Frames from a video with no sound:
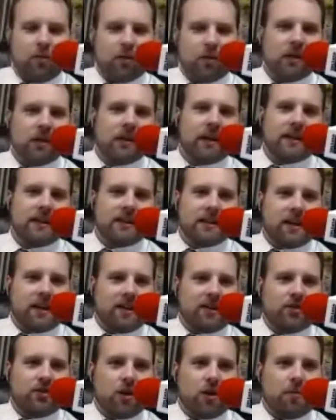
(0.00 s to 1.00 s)
like that,
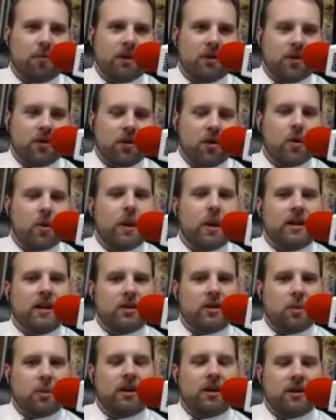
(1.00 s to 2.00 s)
sharpen your own edge,
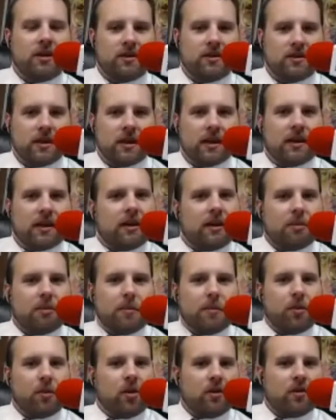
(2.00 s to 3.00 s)
because
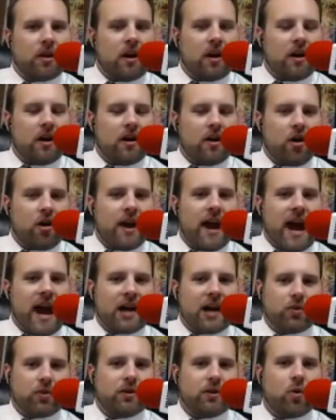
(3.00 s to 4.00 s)
people are
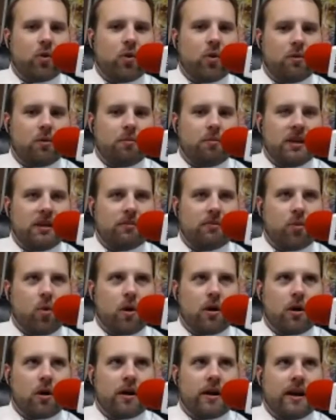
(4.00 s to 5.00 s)
naturally going to be
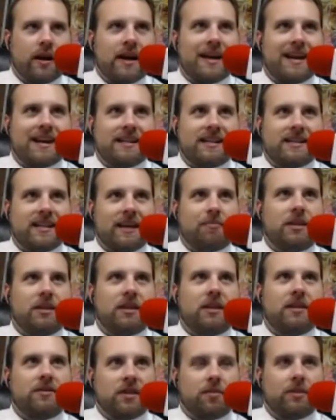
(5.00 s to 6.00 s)
more accepting
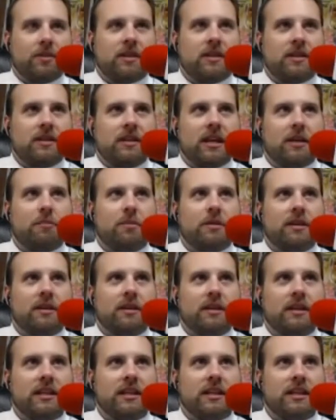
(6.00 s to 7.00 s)
of something that they
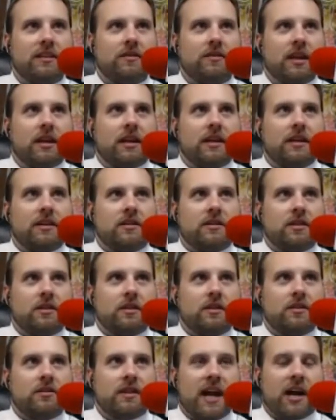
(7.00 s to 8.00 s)
believe is
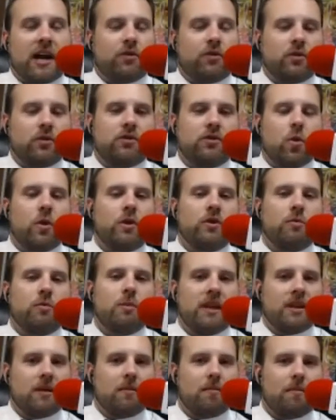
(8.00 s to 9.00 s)
naturally just going to
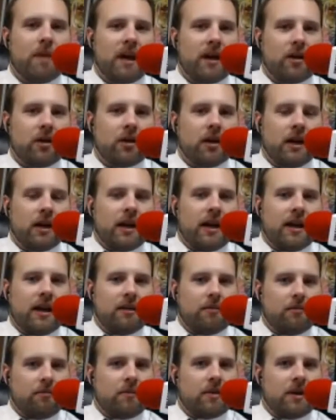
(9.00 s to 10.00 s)
make them better,
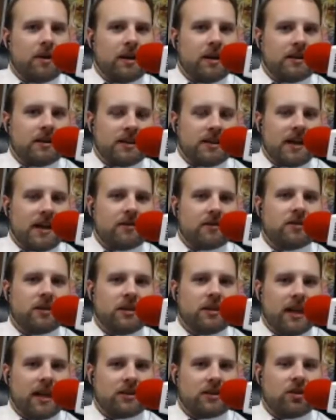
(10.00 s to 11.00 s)
and
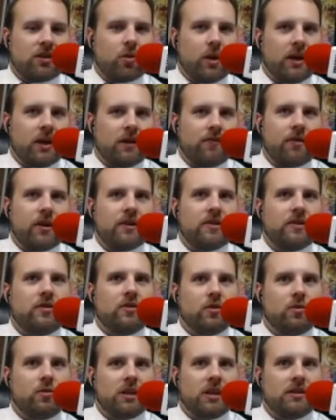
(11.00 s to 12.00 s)
that's a good way to phrase it
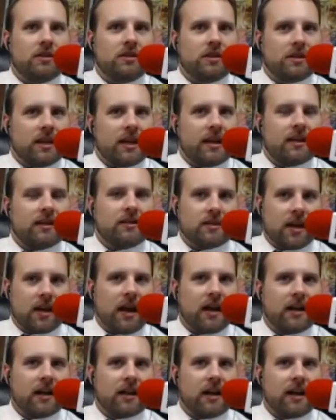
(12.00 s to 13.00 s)
too, because then it's
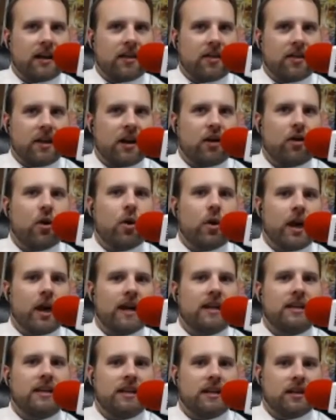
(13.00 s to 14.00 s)
kind of like their own
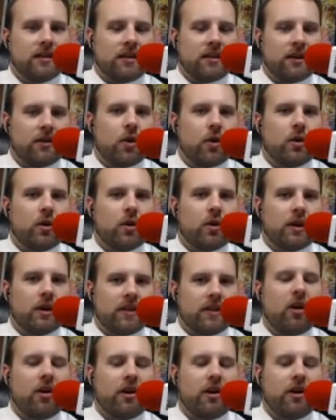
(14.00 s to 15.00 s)
idea, they
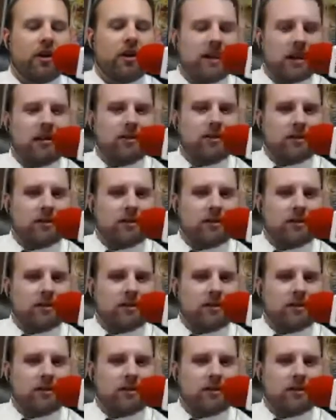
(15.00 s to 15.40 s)
already acknowledge their